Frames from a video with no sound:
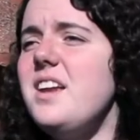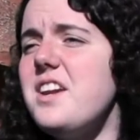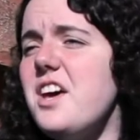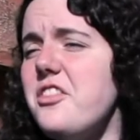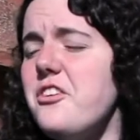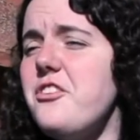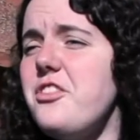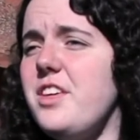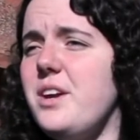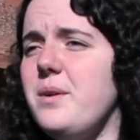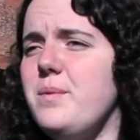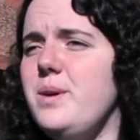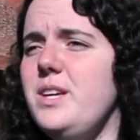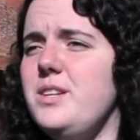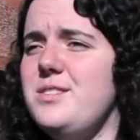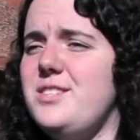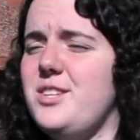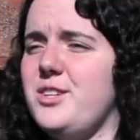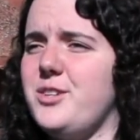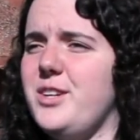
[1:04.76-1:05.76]
Another thing we
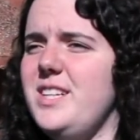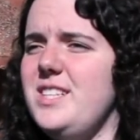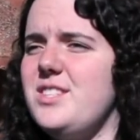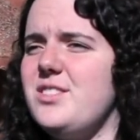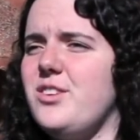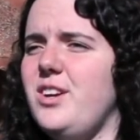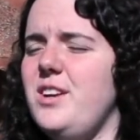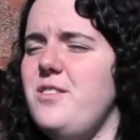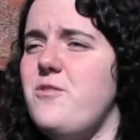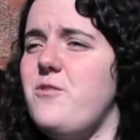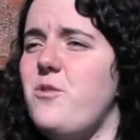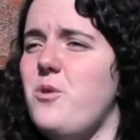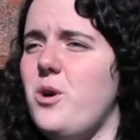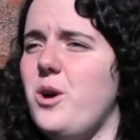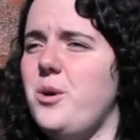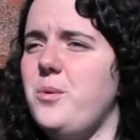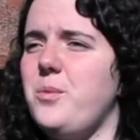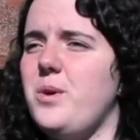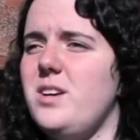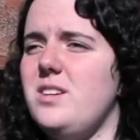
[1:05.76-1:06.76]
used the green screen
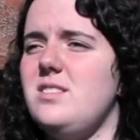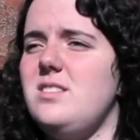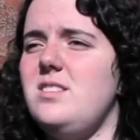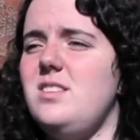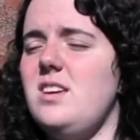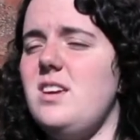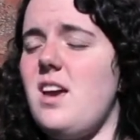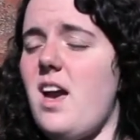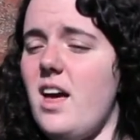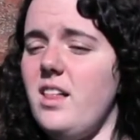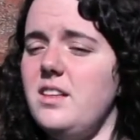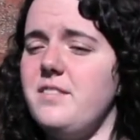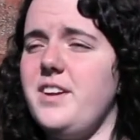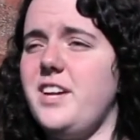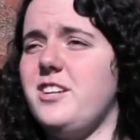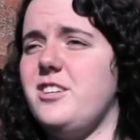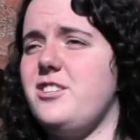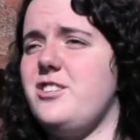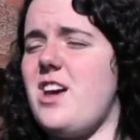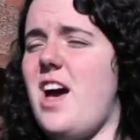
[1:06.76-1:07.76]
for was the
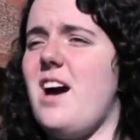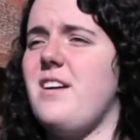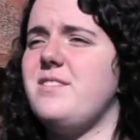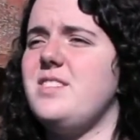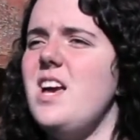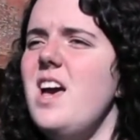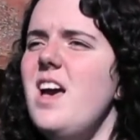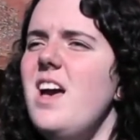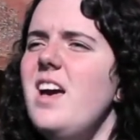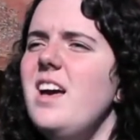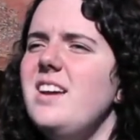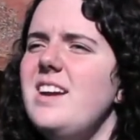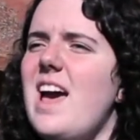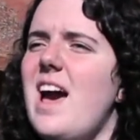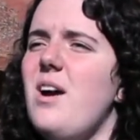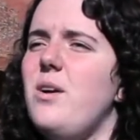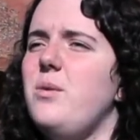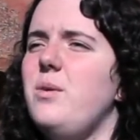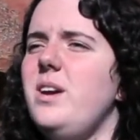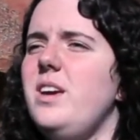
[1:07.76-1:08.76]
elevator shaft.
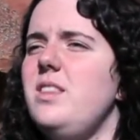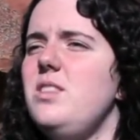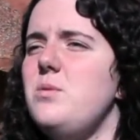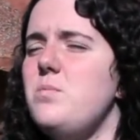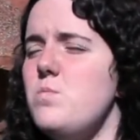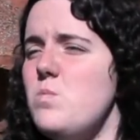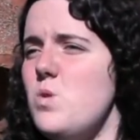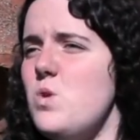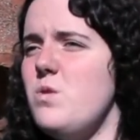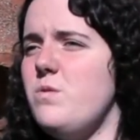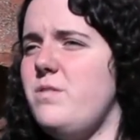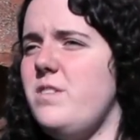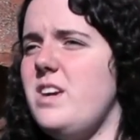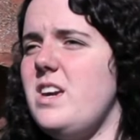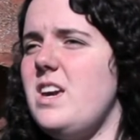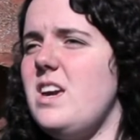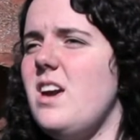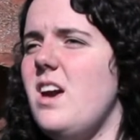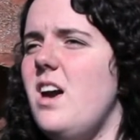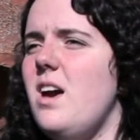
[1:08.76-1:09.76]
Now, in the
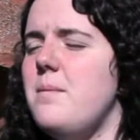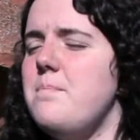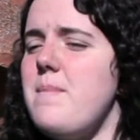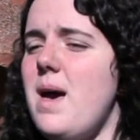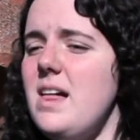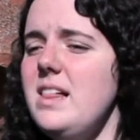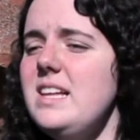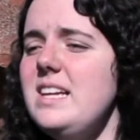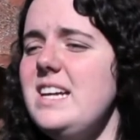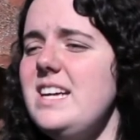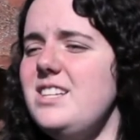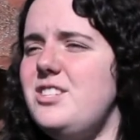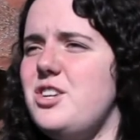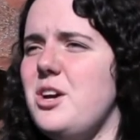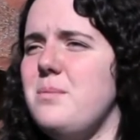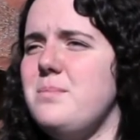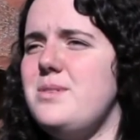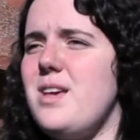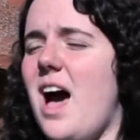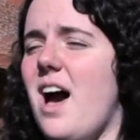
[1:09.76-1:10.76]
movie, Melanie
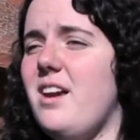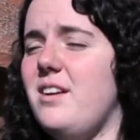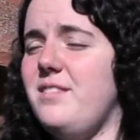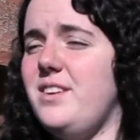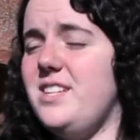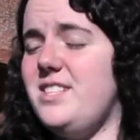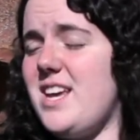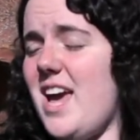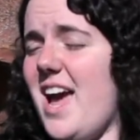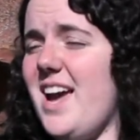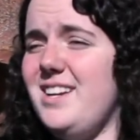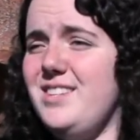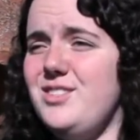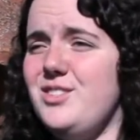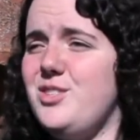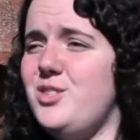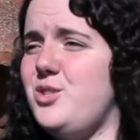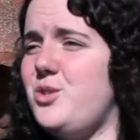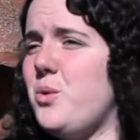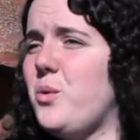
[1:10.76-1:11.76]
jumps out of a
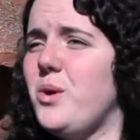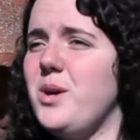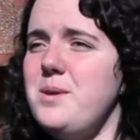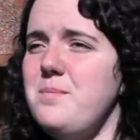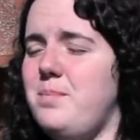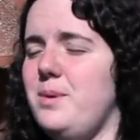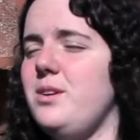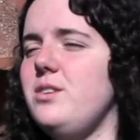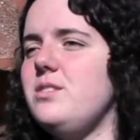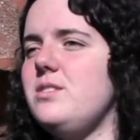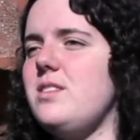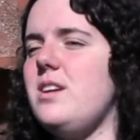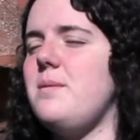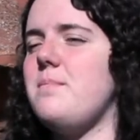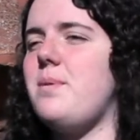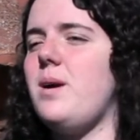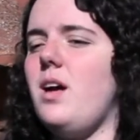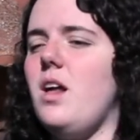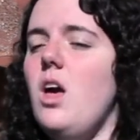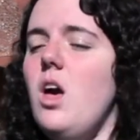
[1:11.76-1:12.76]
10-story
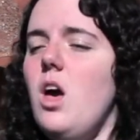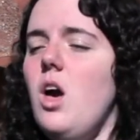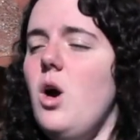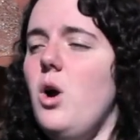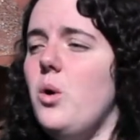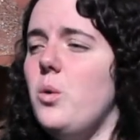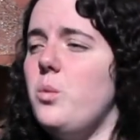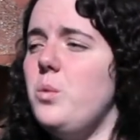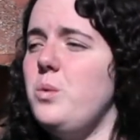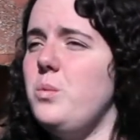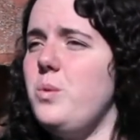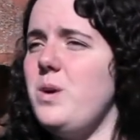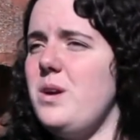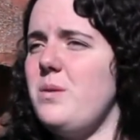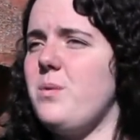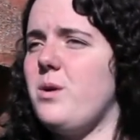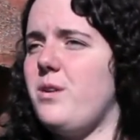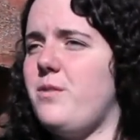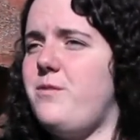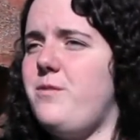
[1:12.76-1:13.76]
building, but when
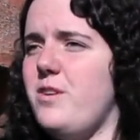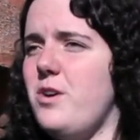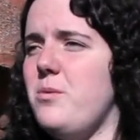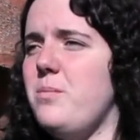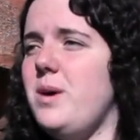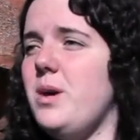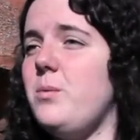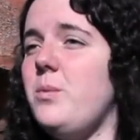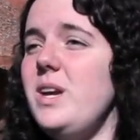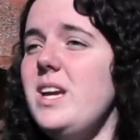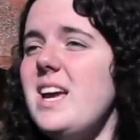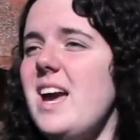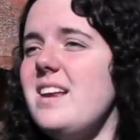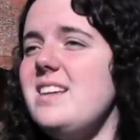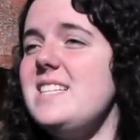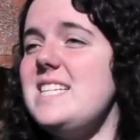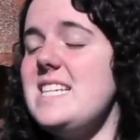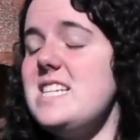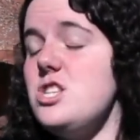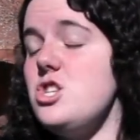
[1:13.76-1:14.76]
we were filming, we
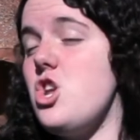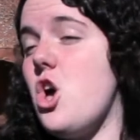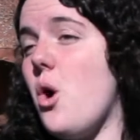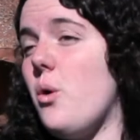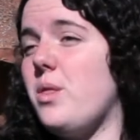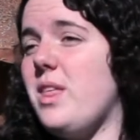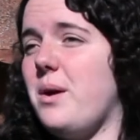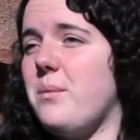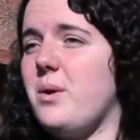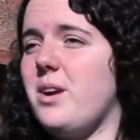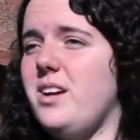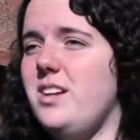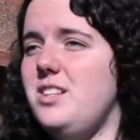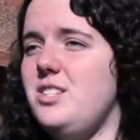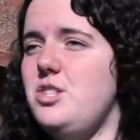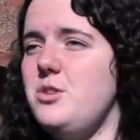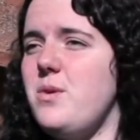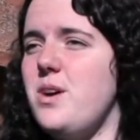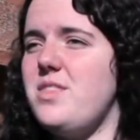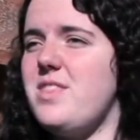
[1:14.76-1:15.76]
didn't know they were gonna
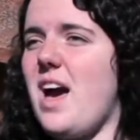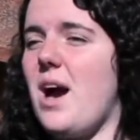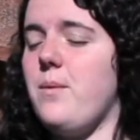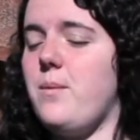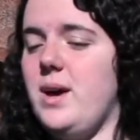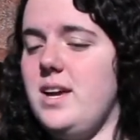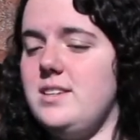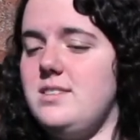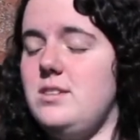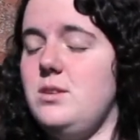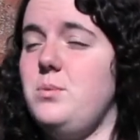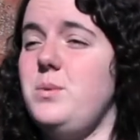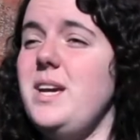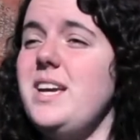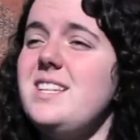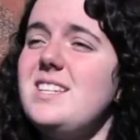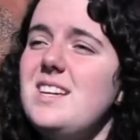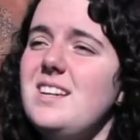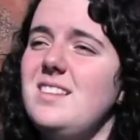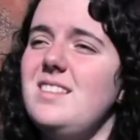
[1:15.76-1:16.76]
do it that way, so
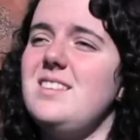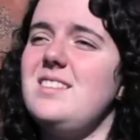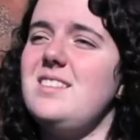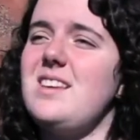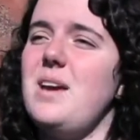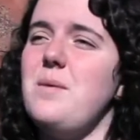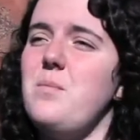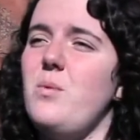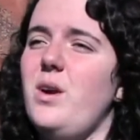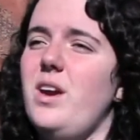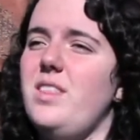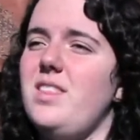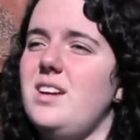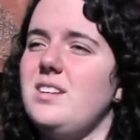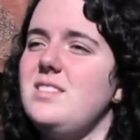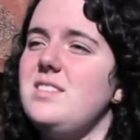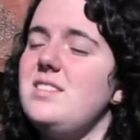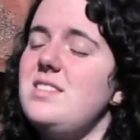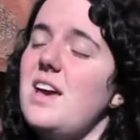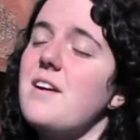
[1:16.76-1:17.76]
we did it the same way
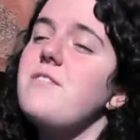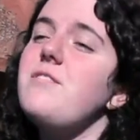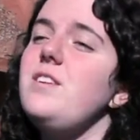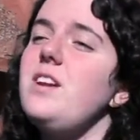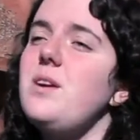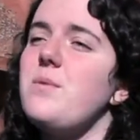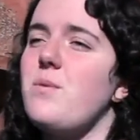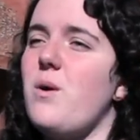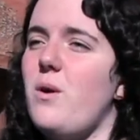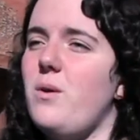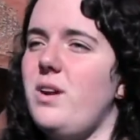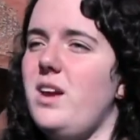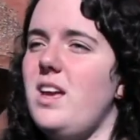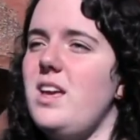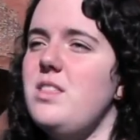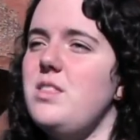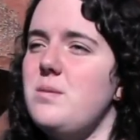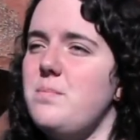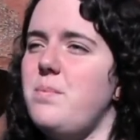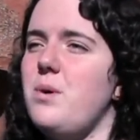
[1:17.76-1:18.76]
that Stephanie wrote it in the